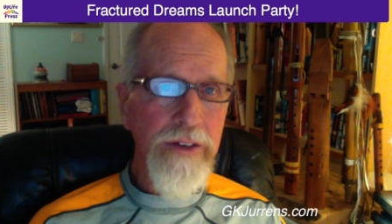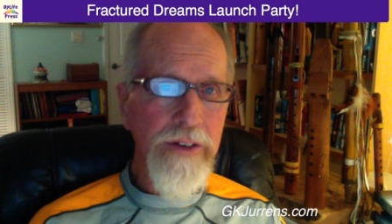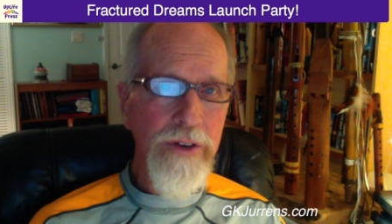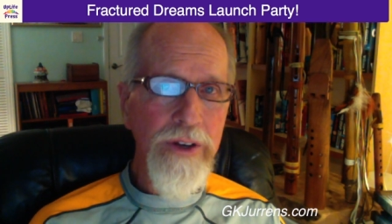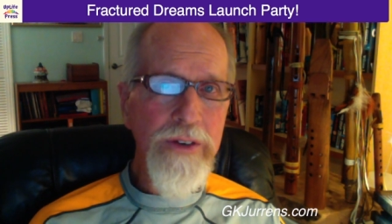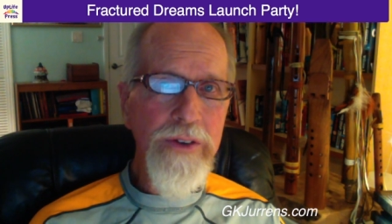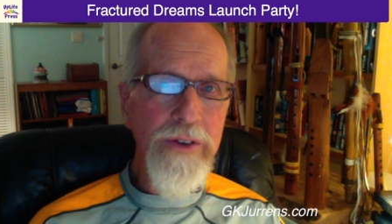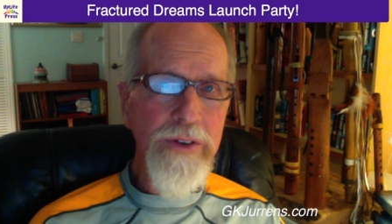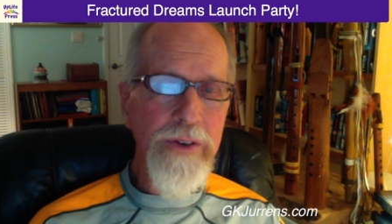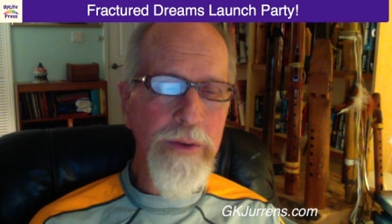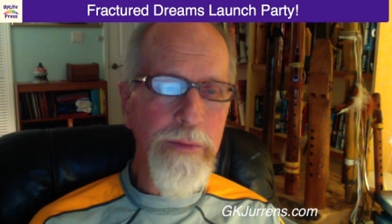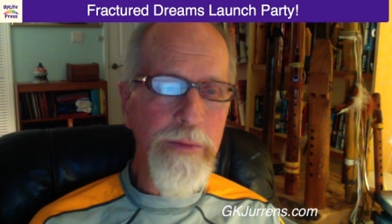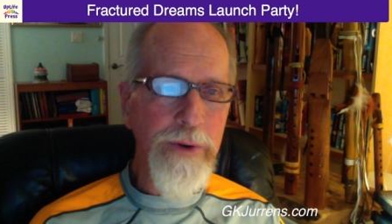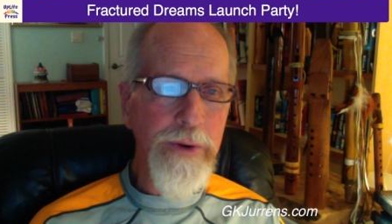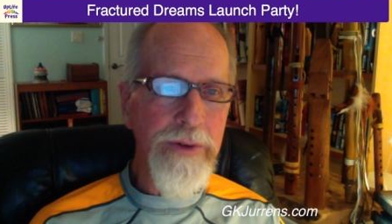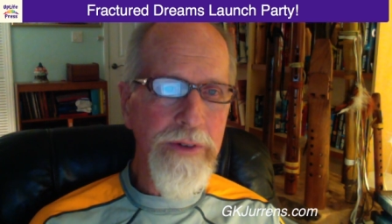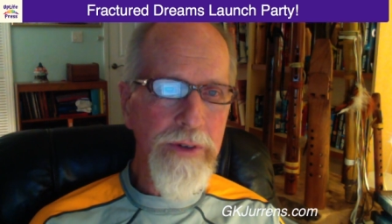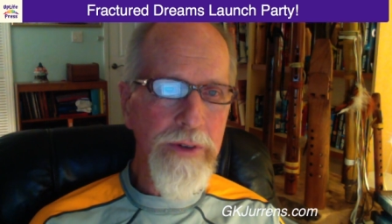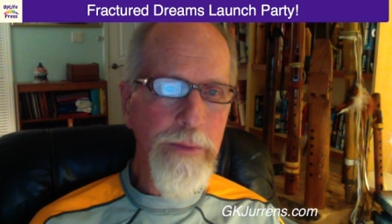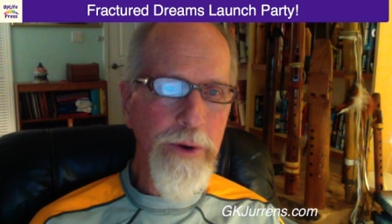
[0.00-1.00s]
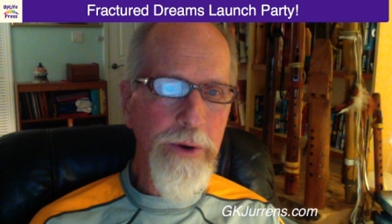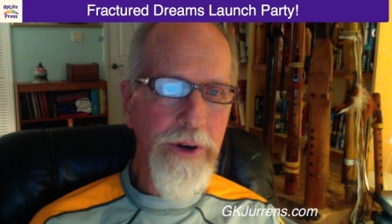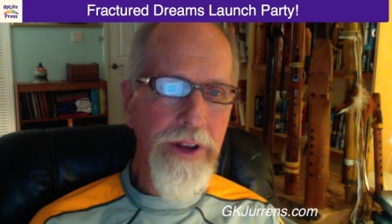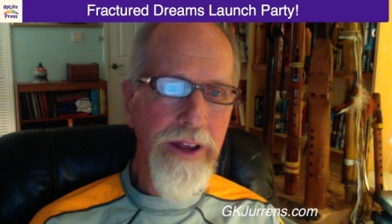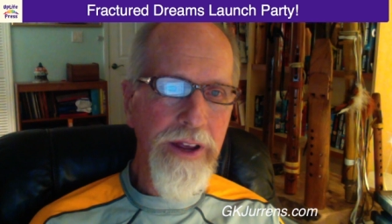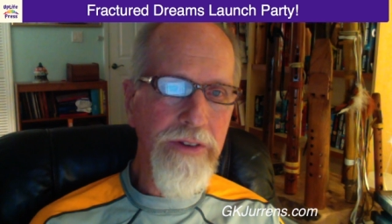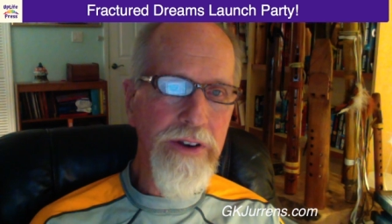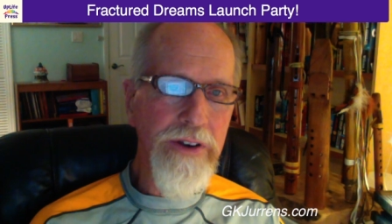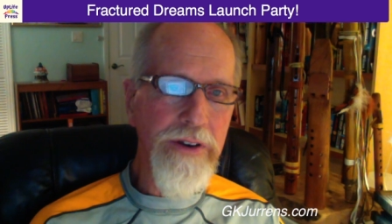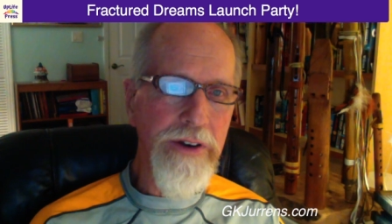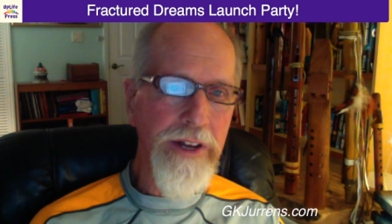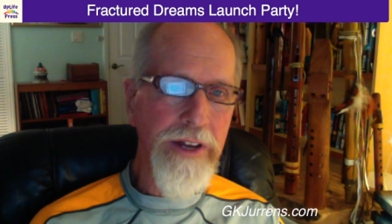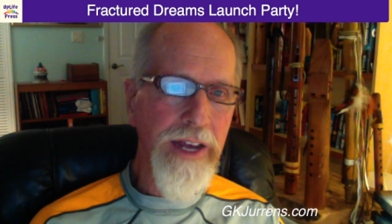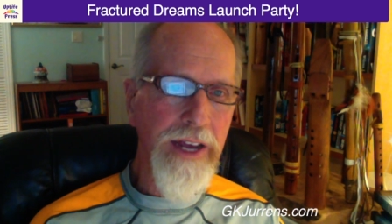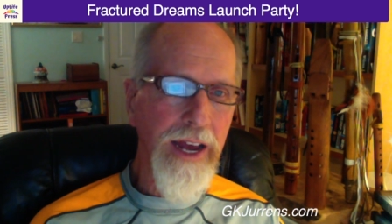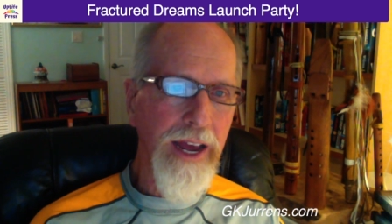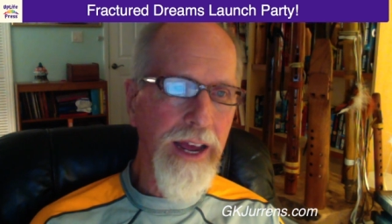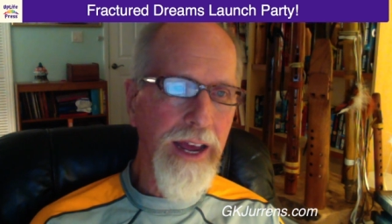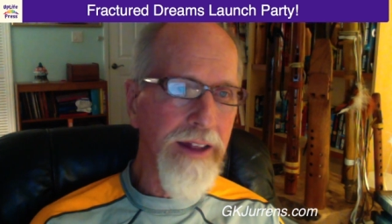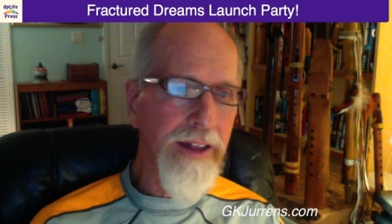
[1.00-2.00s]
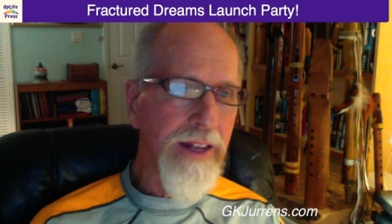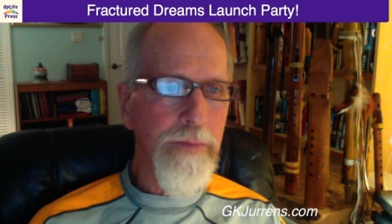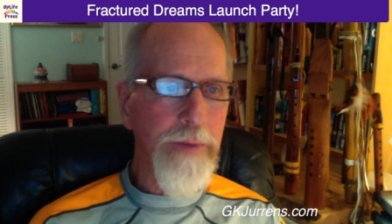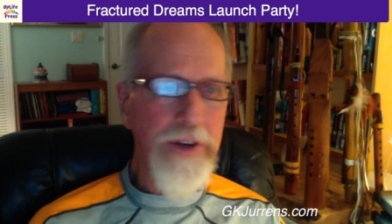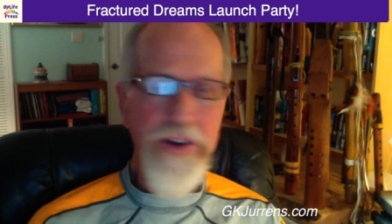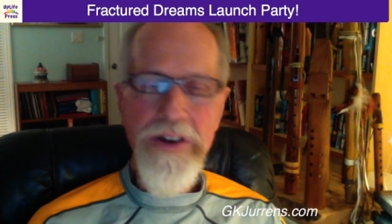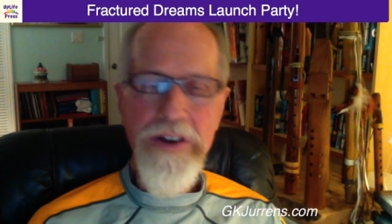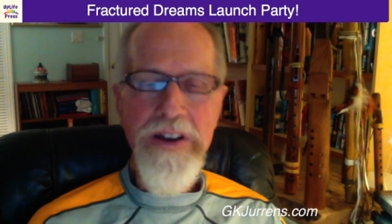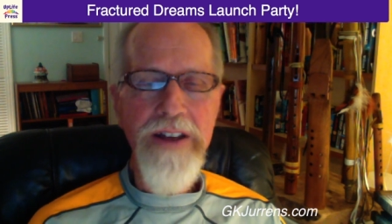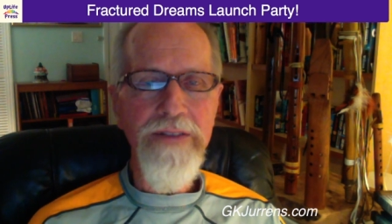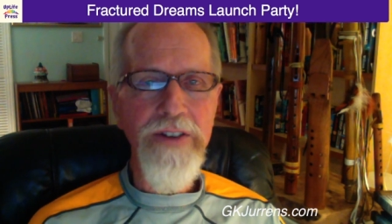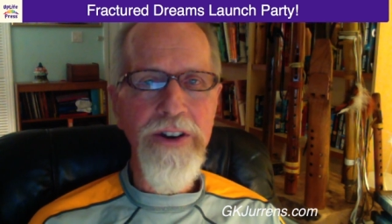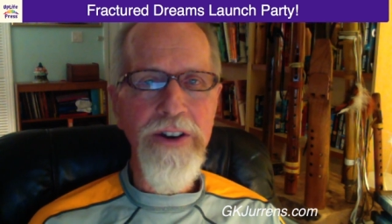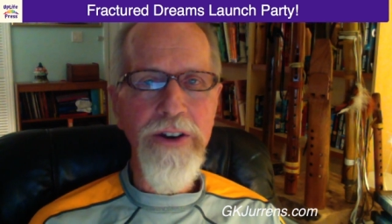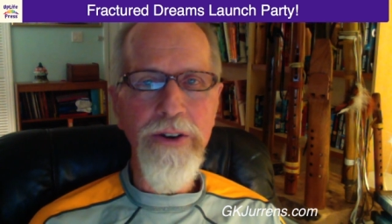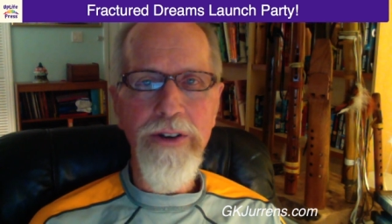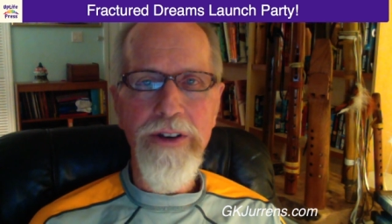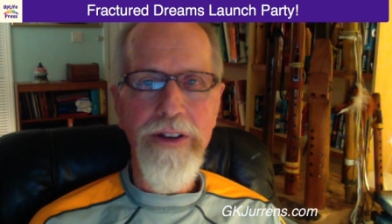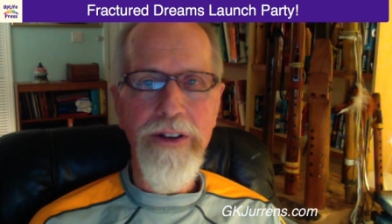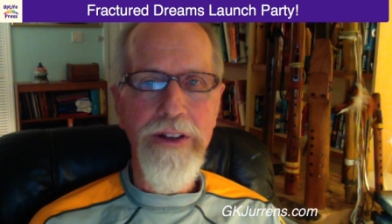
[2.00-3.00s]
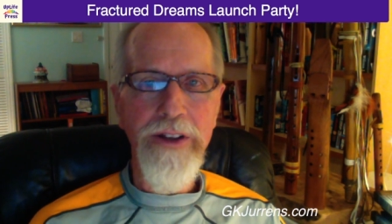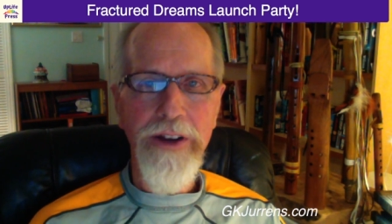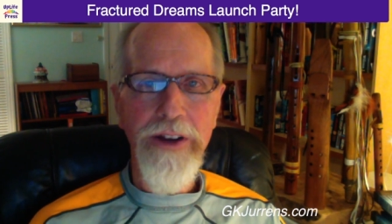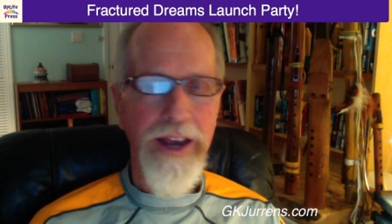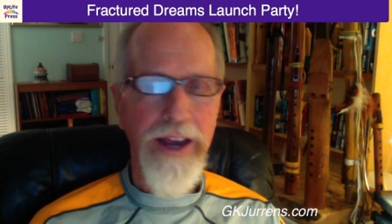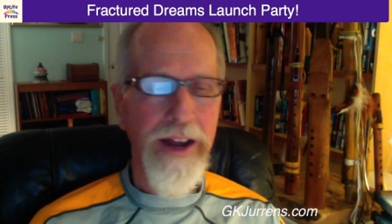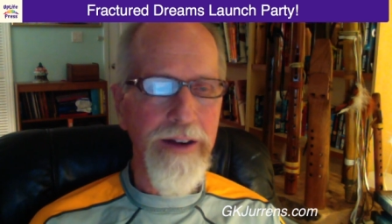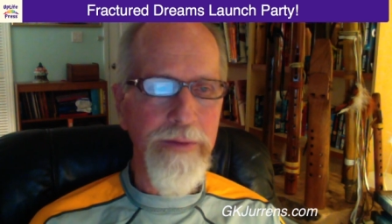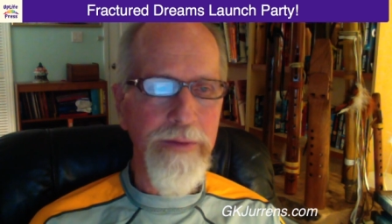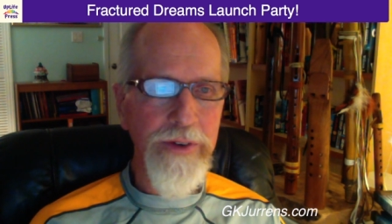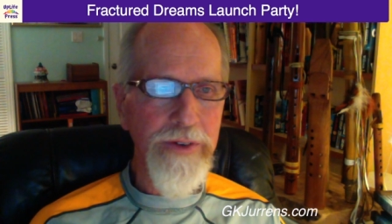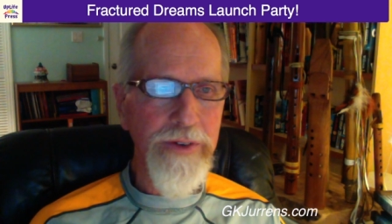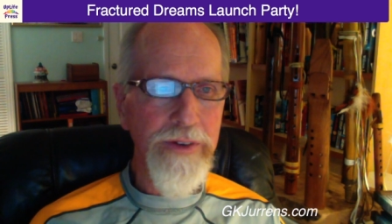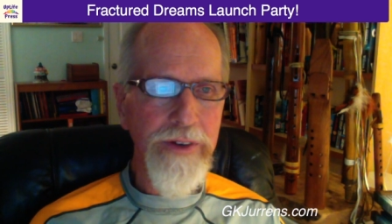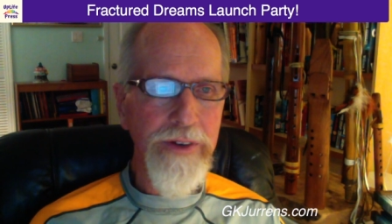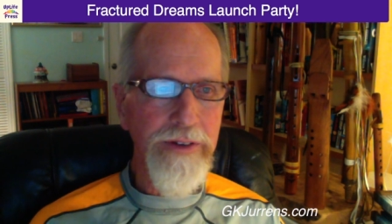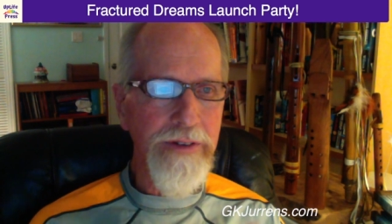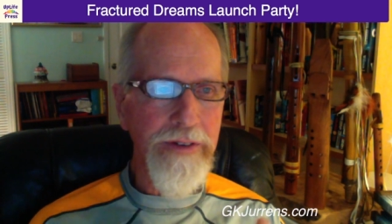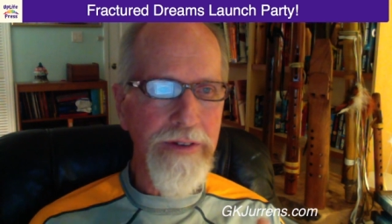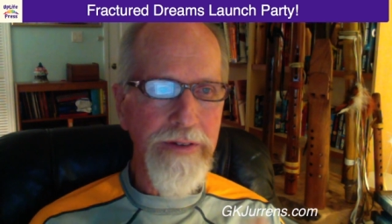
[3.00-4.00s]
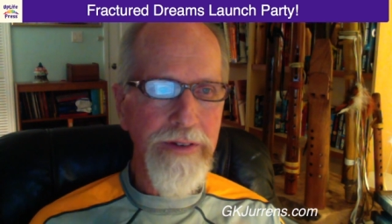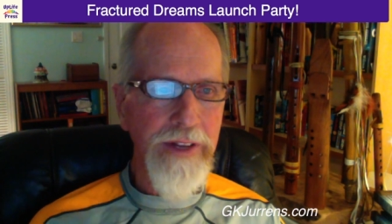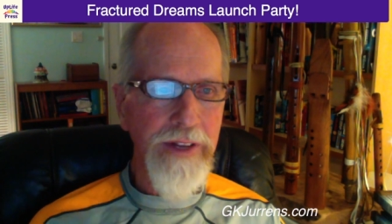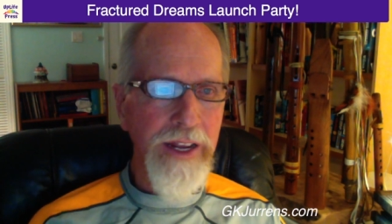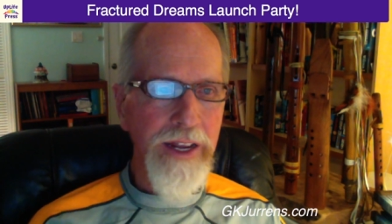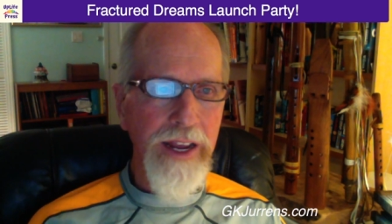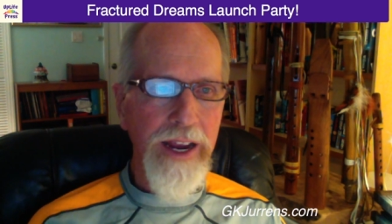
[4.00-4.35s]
So this is a pretty heavy-duty guy, but you'd never know what to look at him.